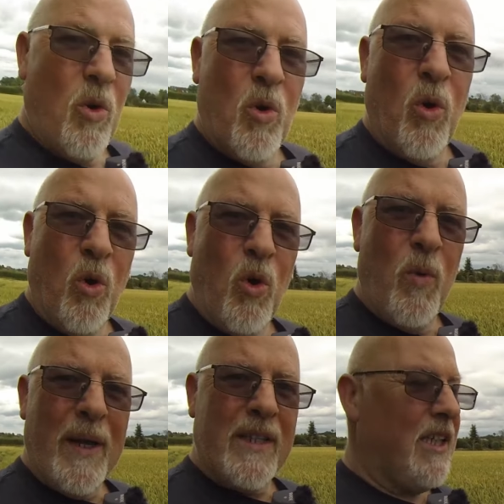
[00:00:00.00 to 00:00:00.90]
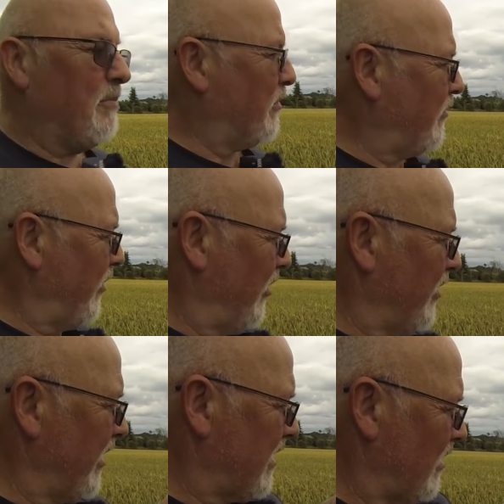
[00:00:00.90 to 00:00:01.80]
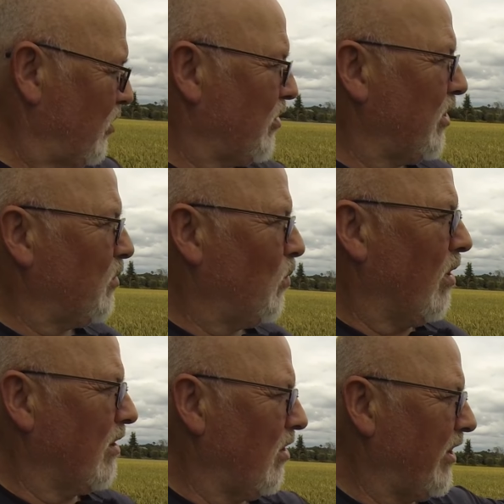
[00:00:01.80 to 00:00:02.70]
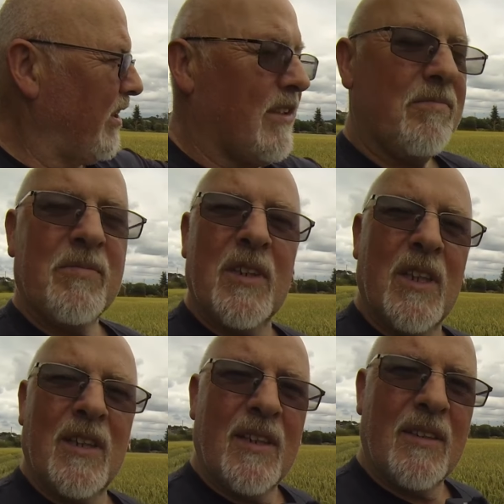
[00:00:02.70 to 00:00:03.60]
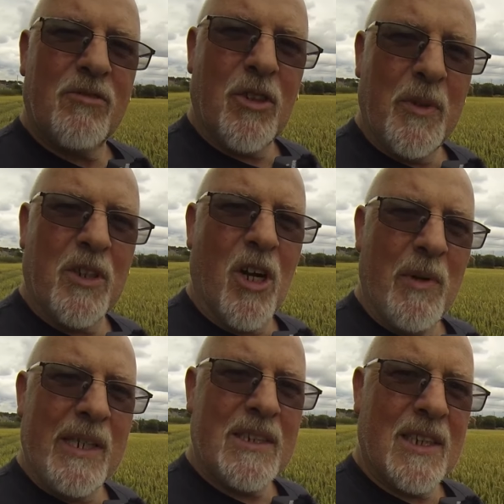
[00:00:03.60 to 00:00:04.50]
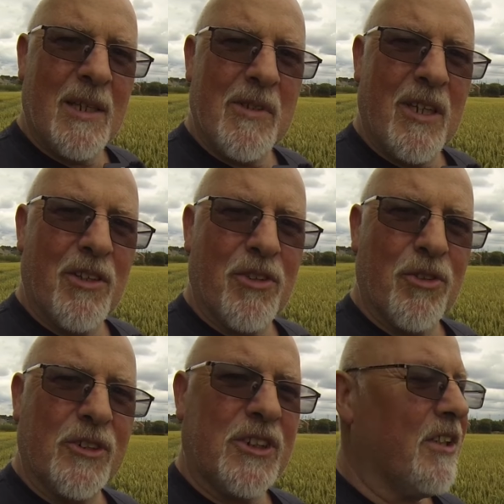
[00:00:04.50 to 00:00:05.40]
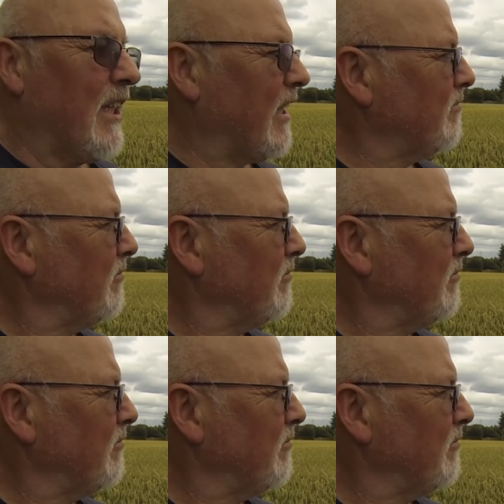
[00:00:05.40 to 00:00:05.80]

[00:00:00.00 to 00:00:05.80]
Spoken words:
or whether you prefer it looking at one line. Drop me a comment and let me know your thoughts on that.